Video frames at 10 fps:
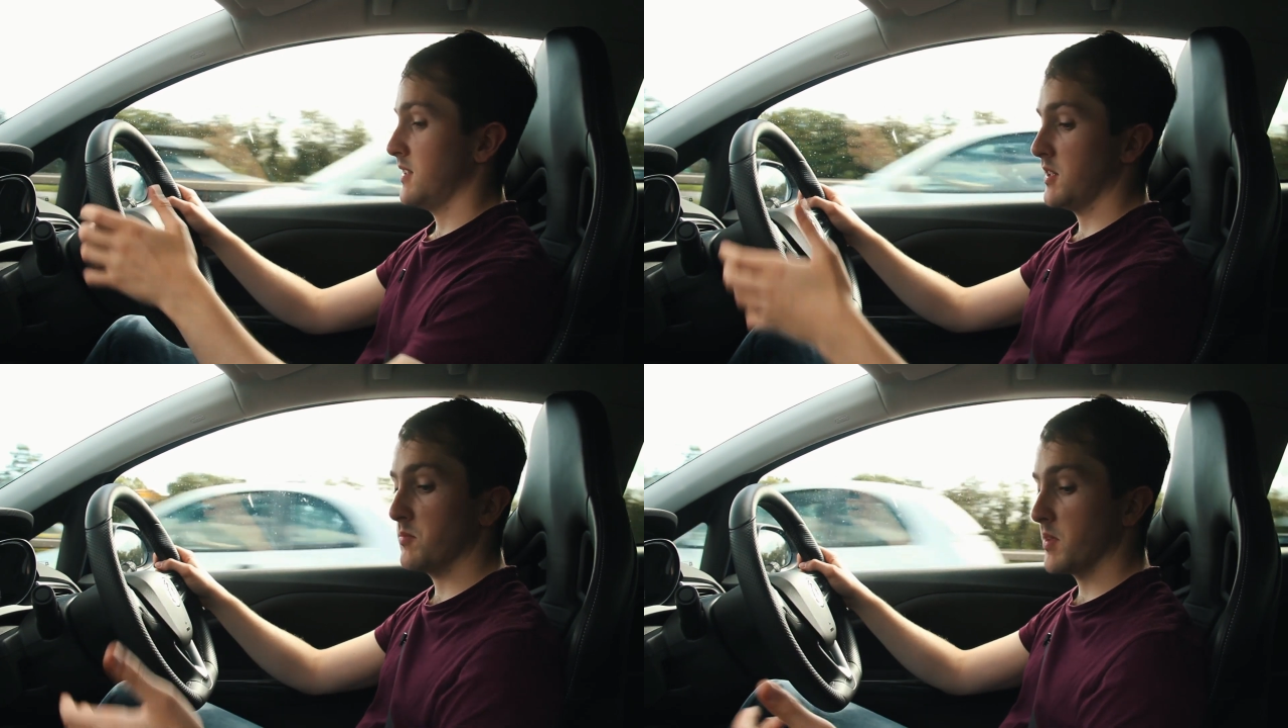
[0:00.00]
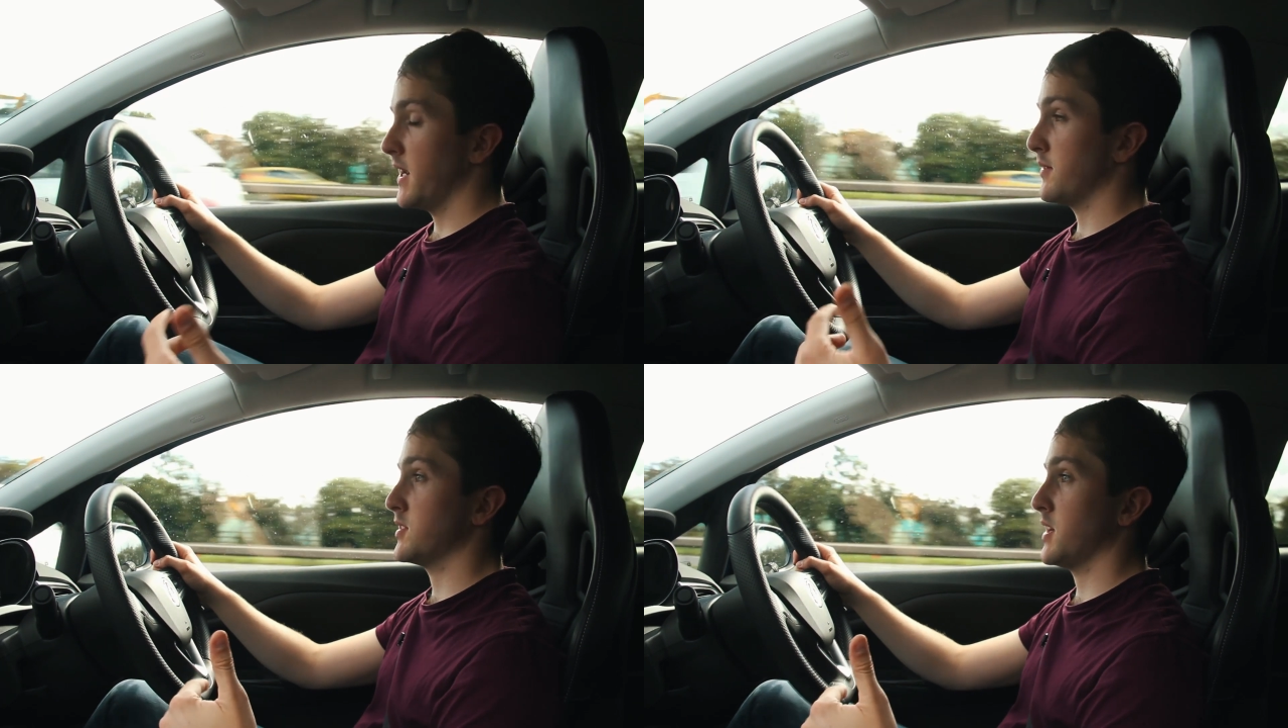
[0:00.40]
You don't really
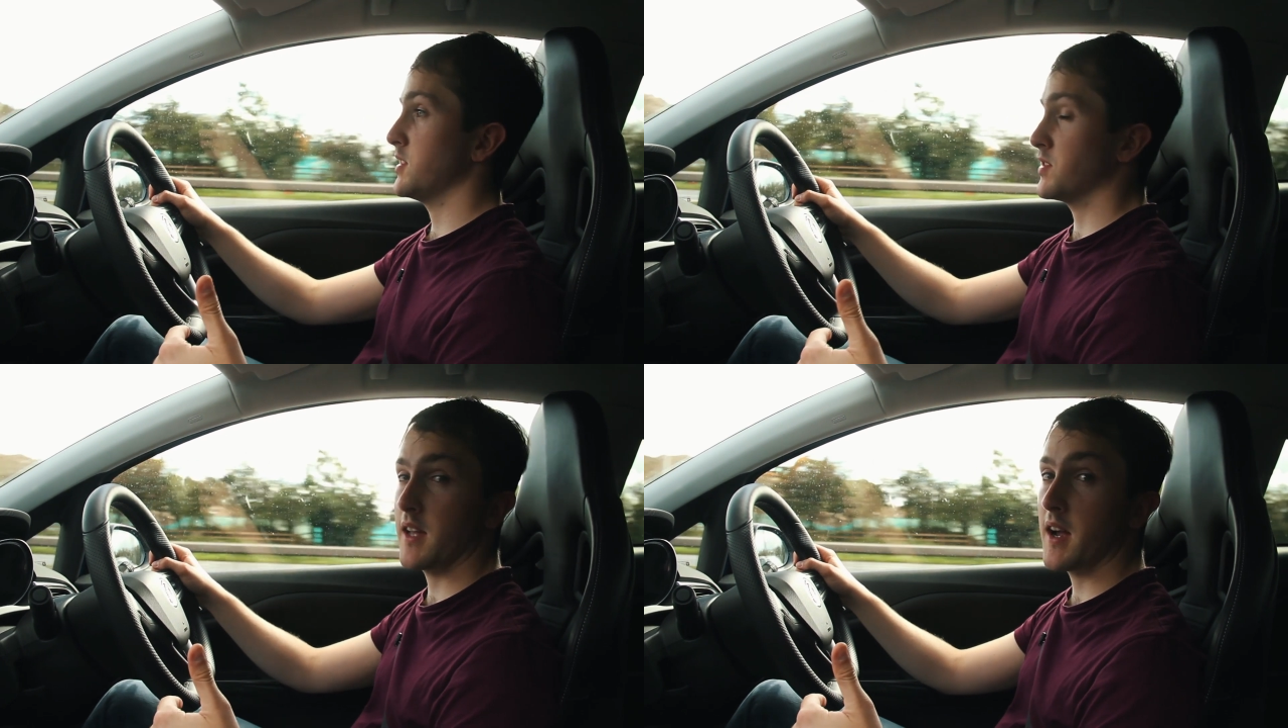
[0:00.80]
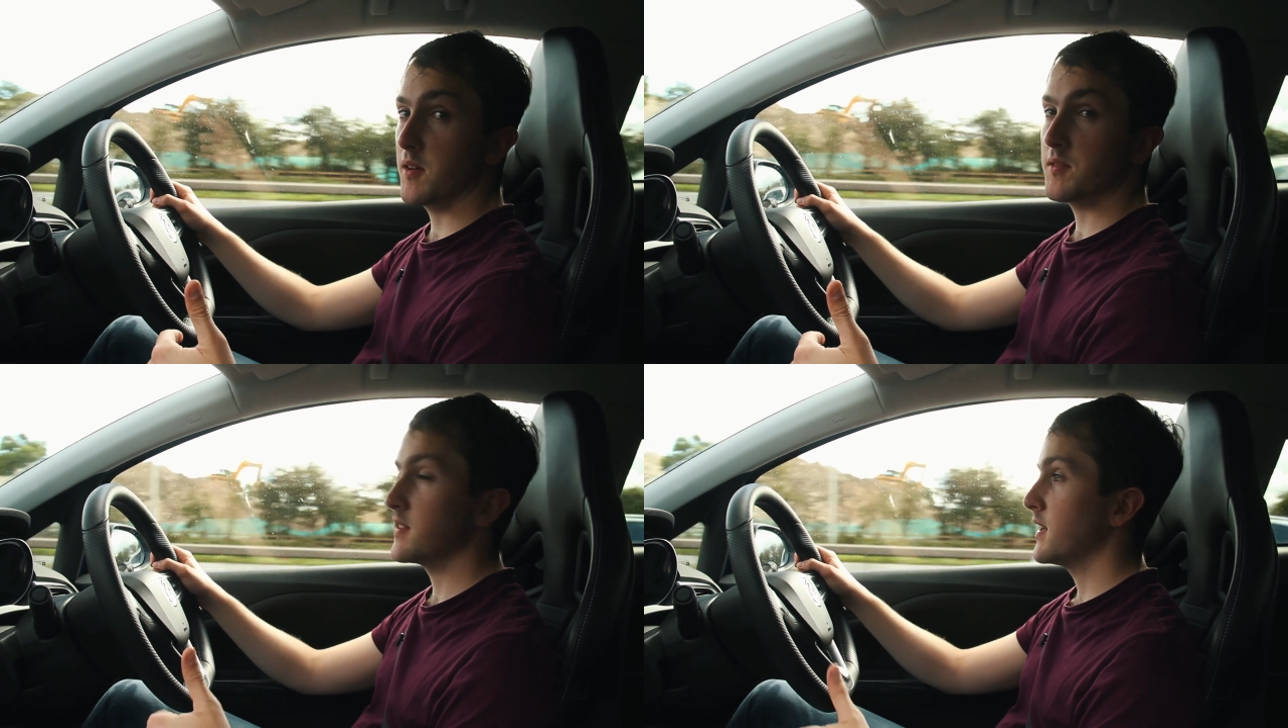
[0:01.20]
have to change
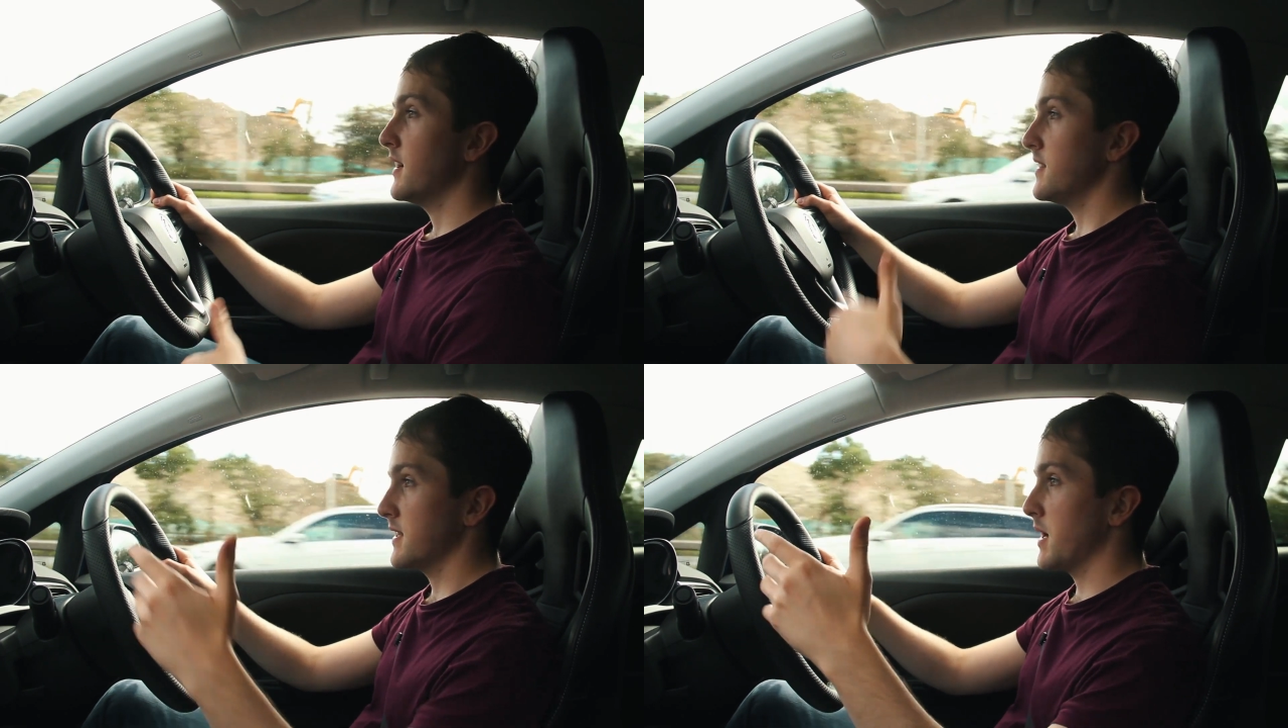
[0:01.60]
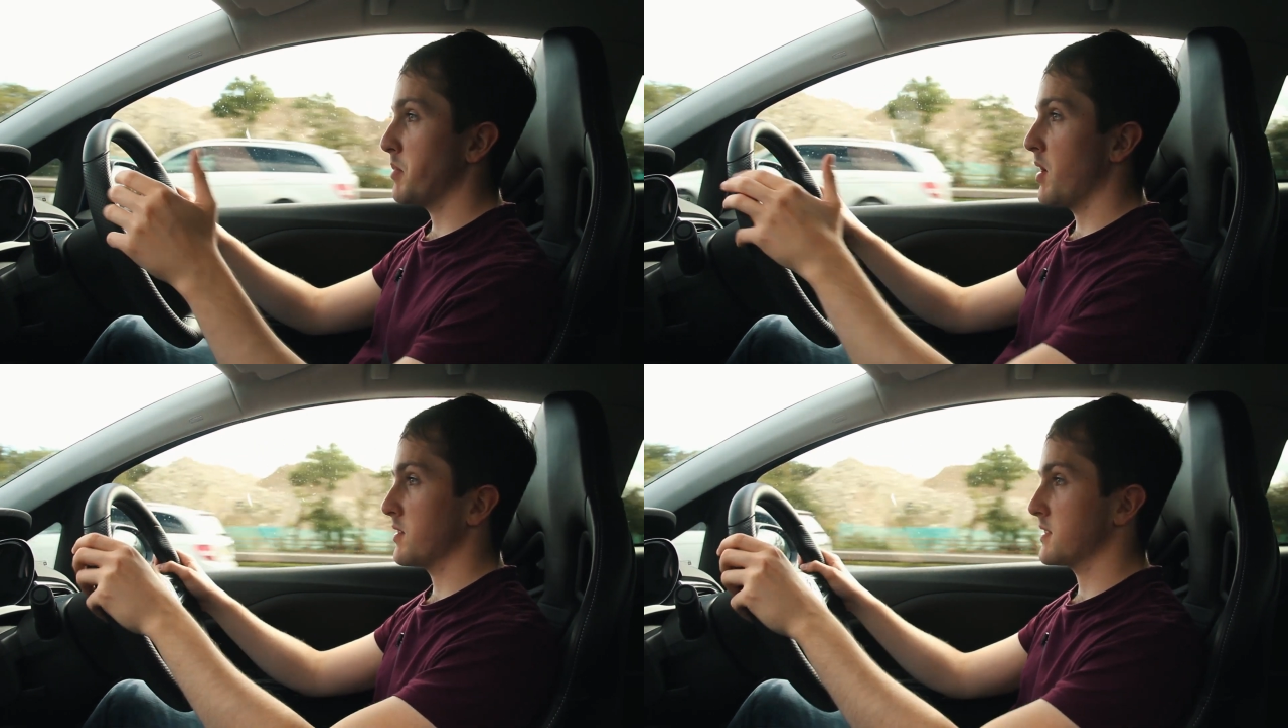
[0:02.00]
down to get
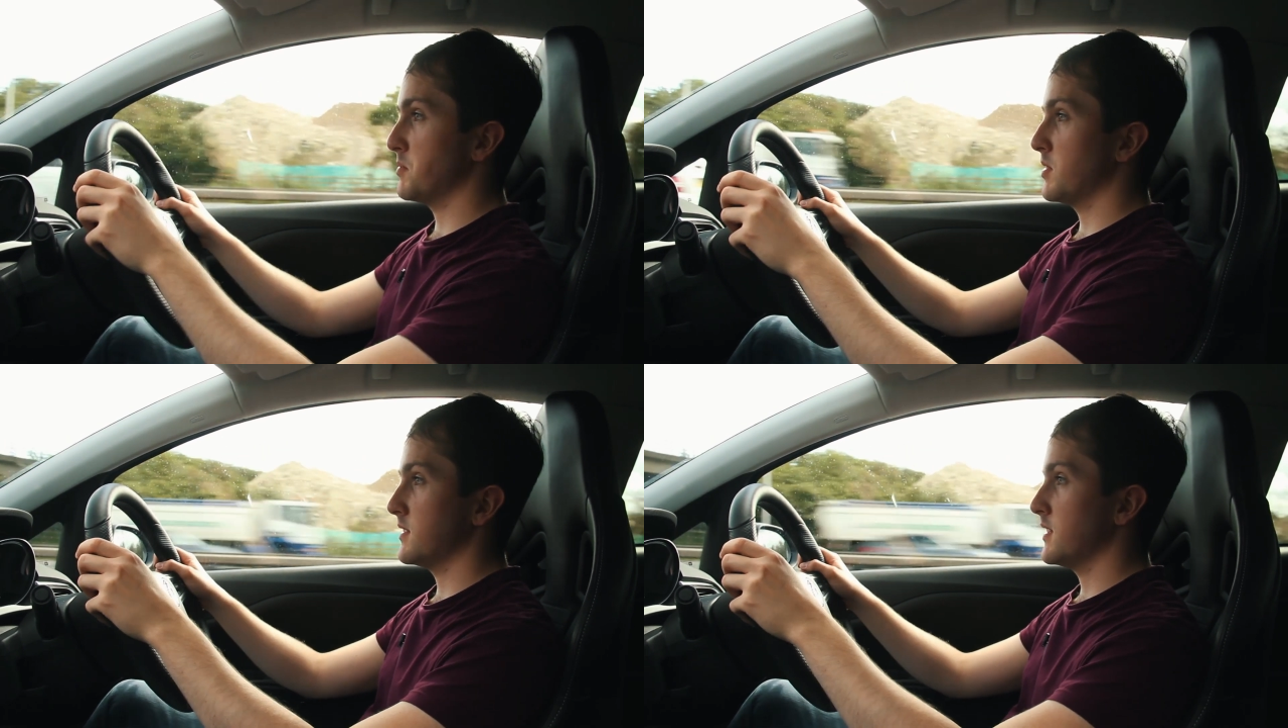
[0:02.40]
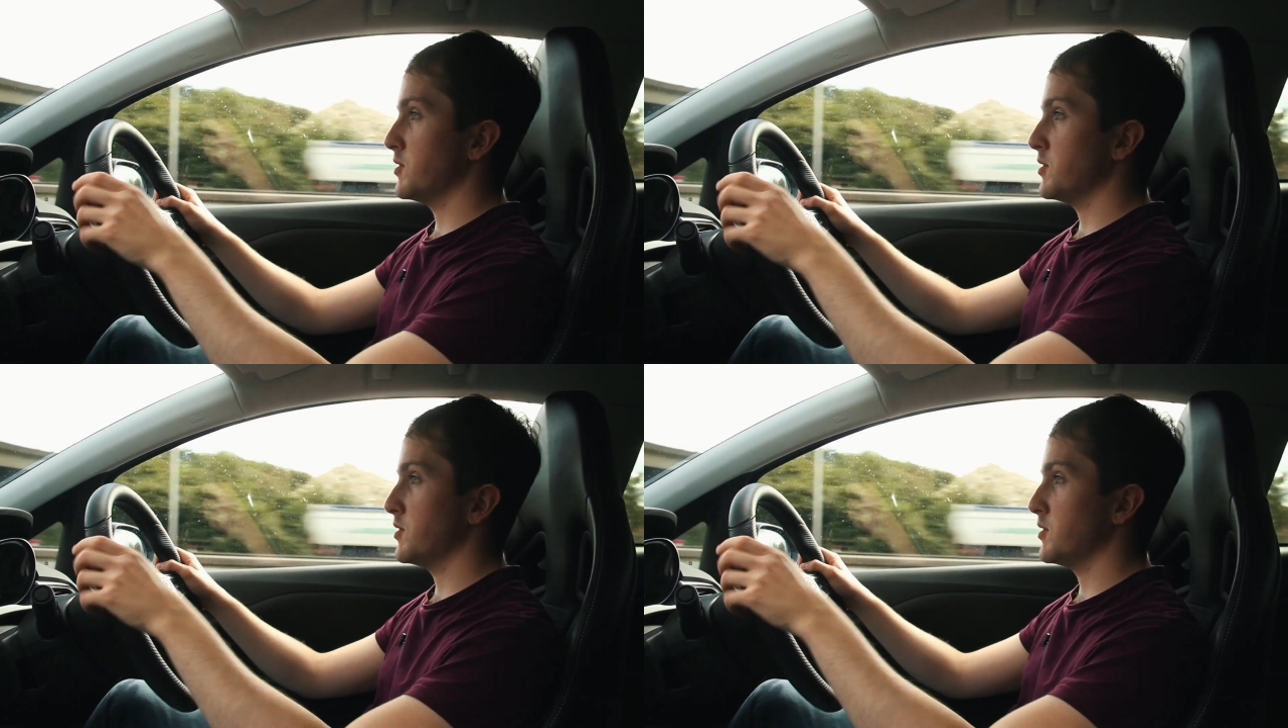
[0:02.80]
past someone.